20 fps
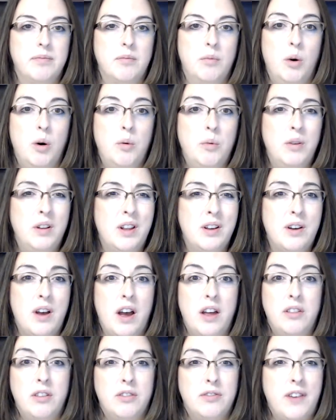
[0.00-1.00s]
what were the
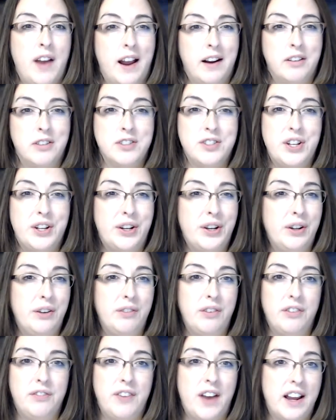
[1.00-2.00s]
other factors that could
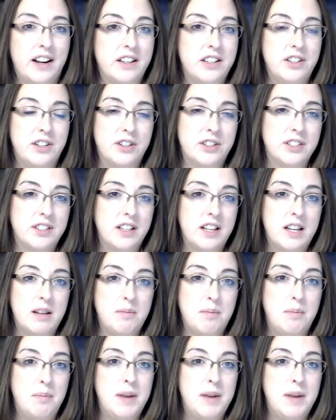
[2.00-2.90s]
have affected your sleep